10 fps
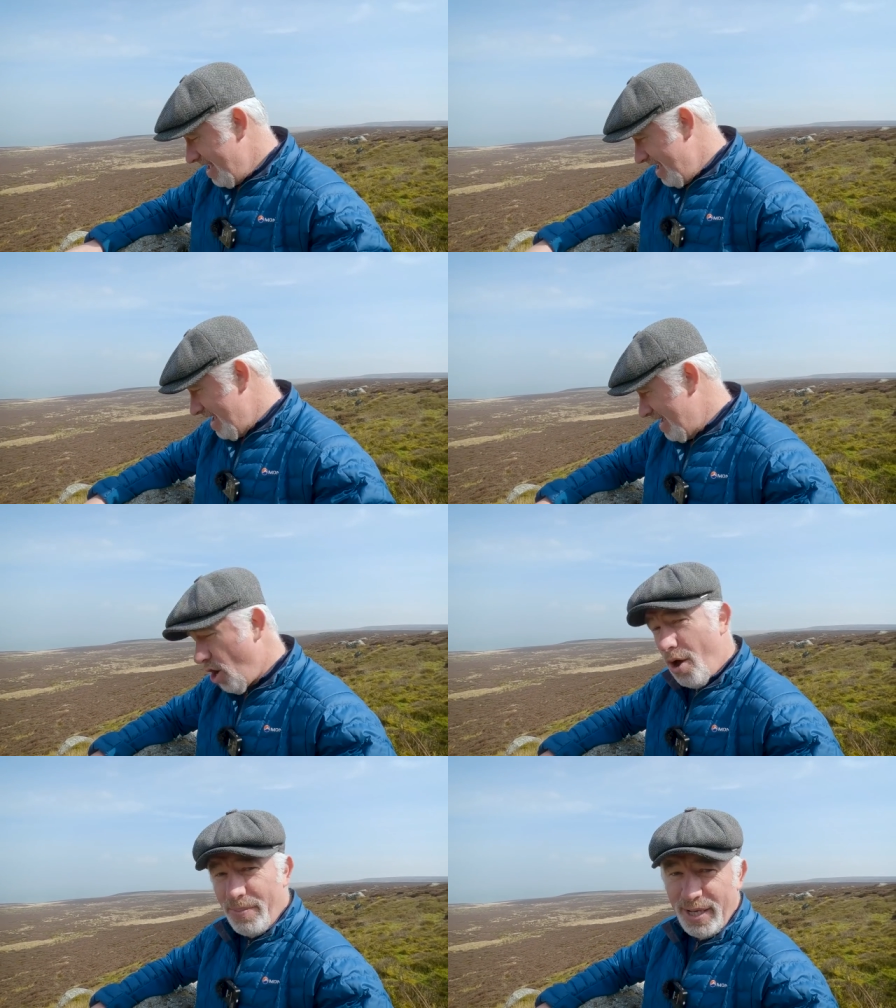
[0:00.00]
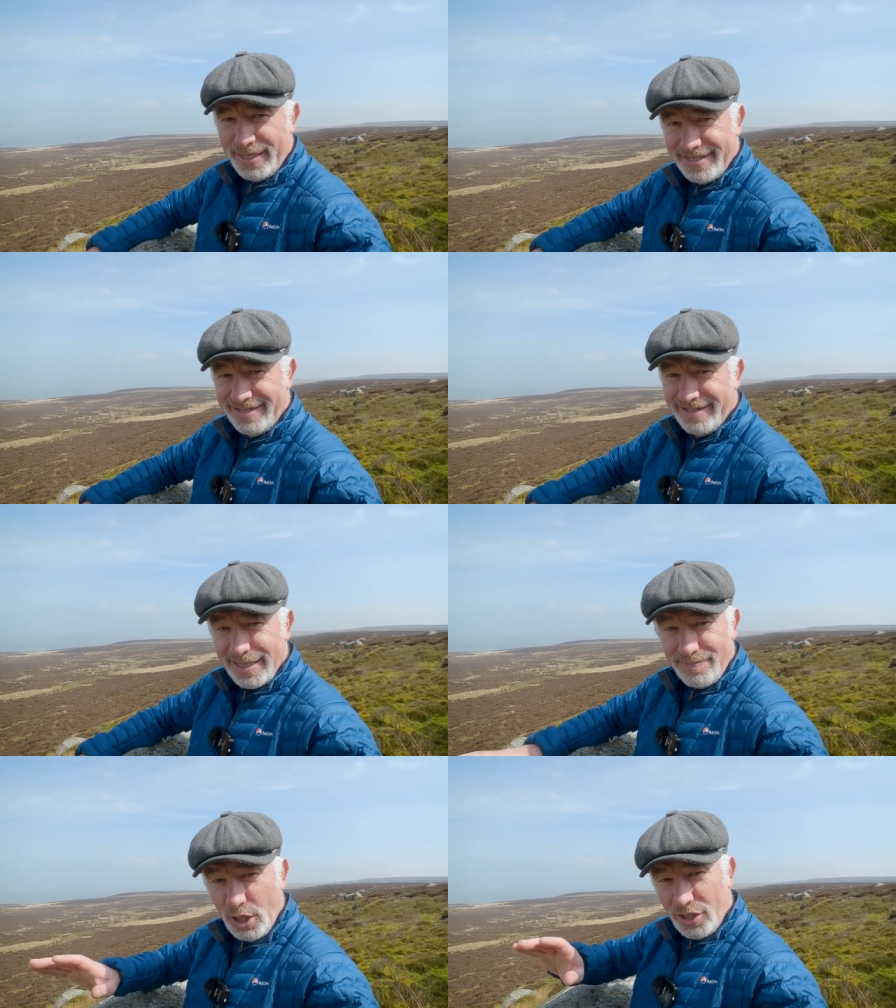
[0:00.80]
Uh, not a person, a
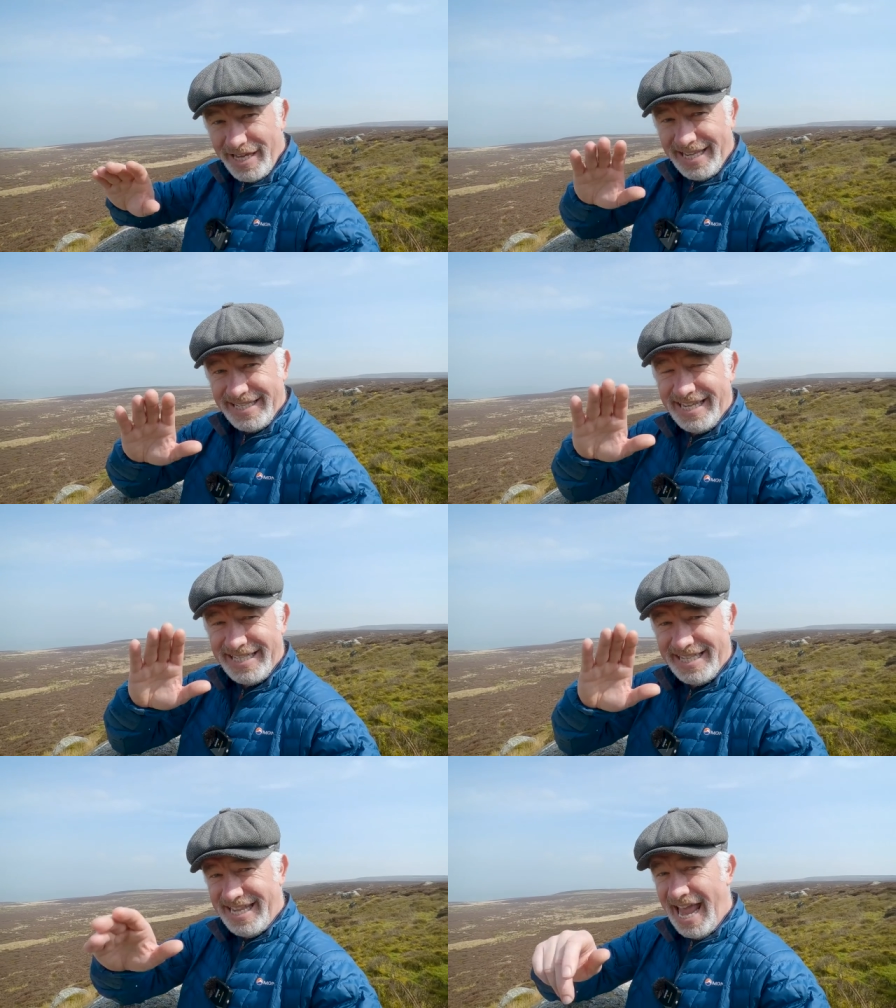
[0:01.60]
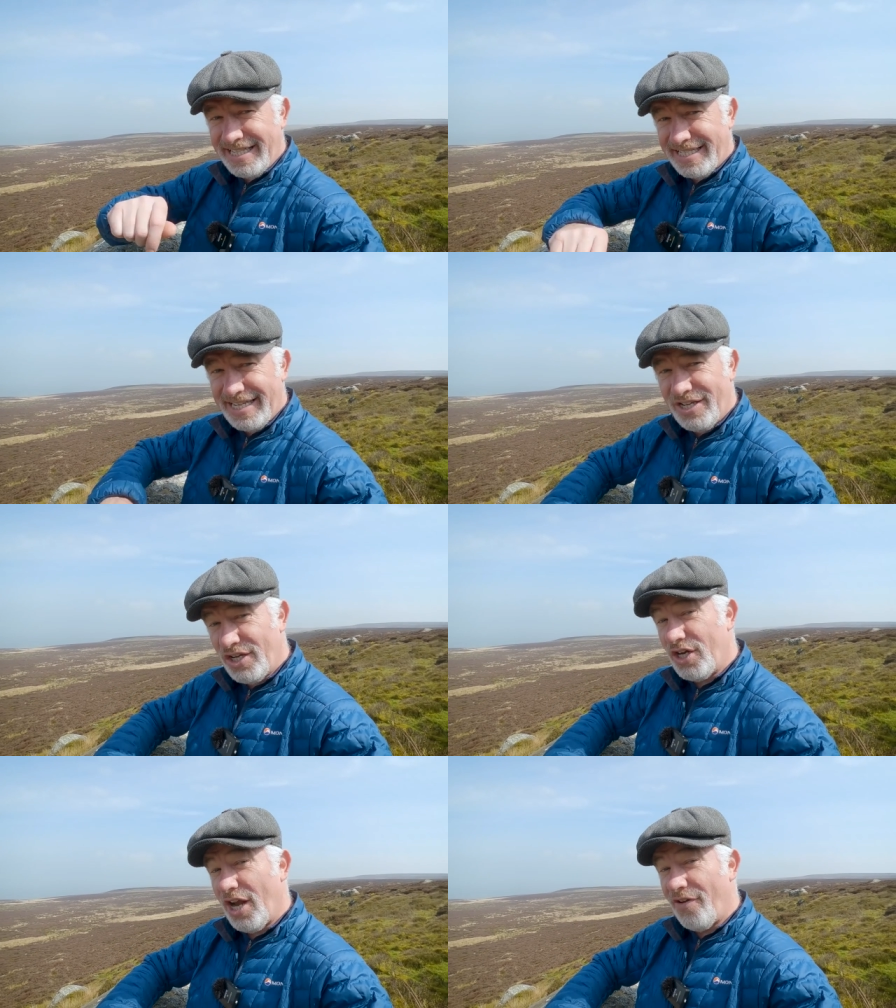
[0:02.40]
special guest is the tent.
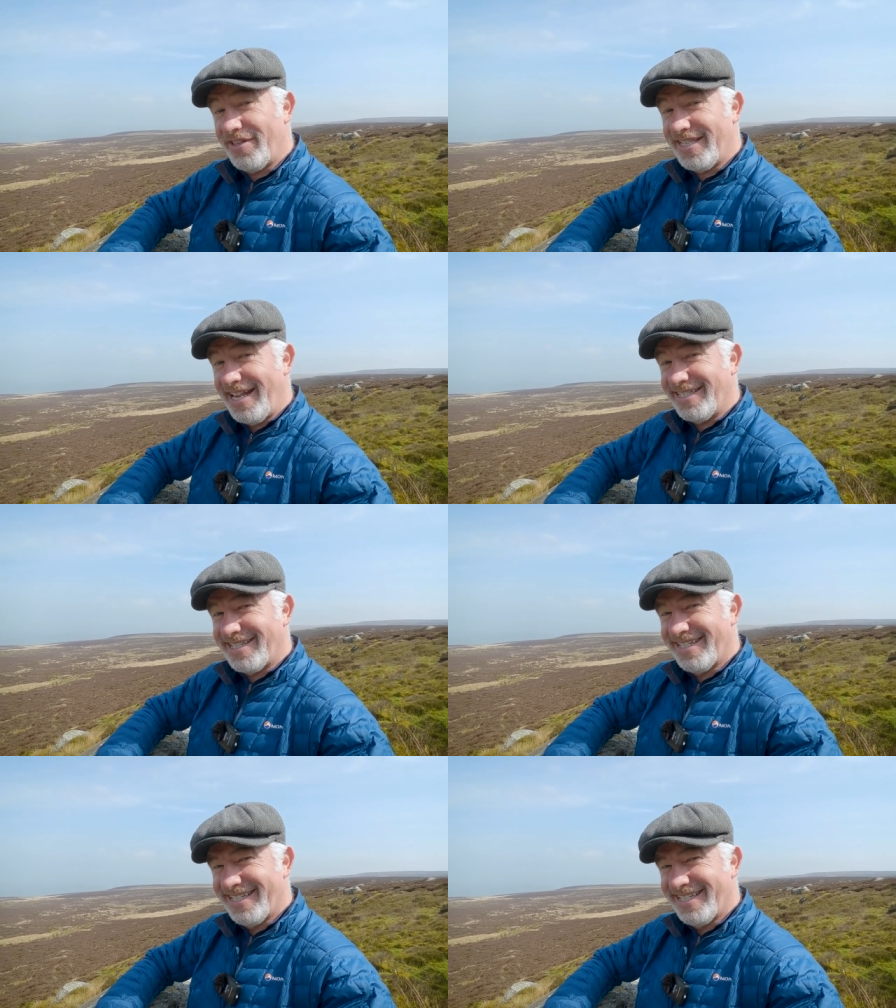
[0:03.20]
You're gonna love the tent.